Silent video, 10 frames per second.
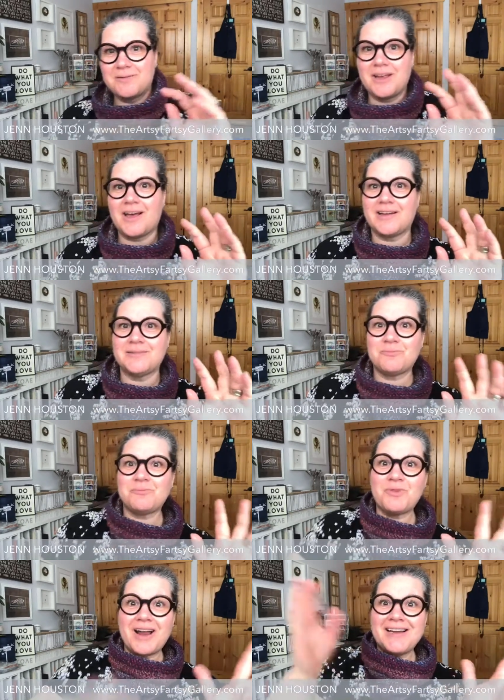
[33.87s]
We got
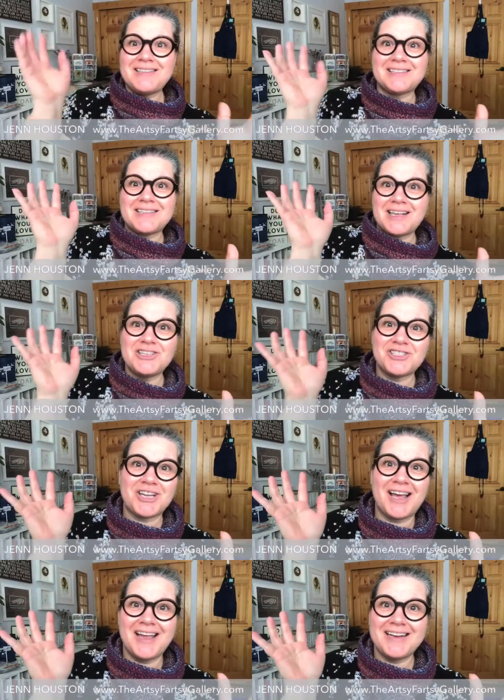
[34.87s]
bright
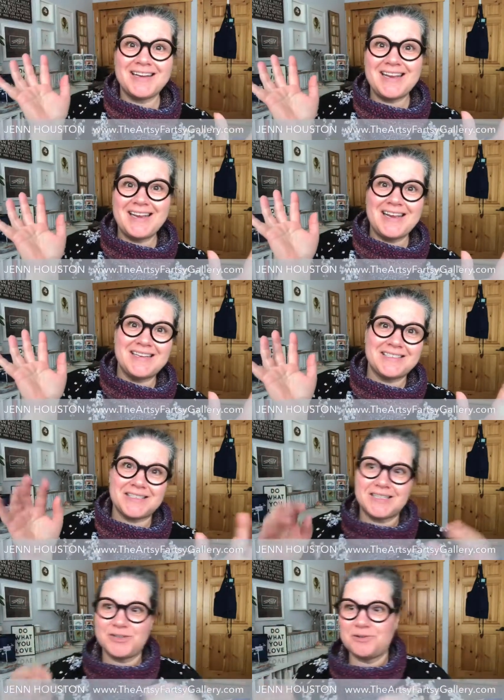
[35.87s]
sunshine and heat
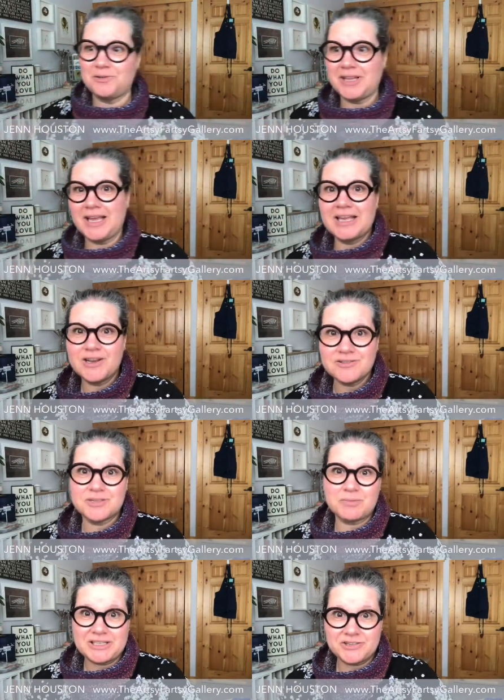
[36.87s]
to like, here's a
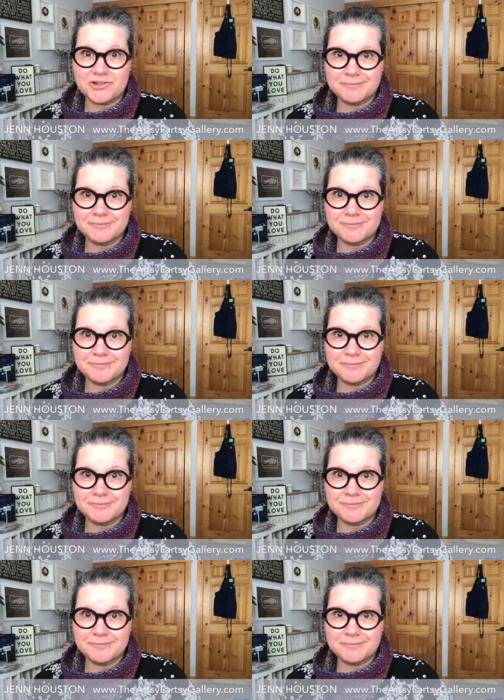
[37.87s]
blizzard.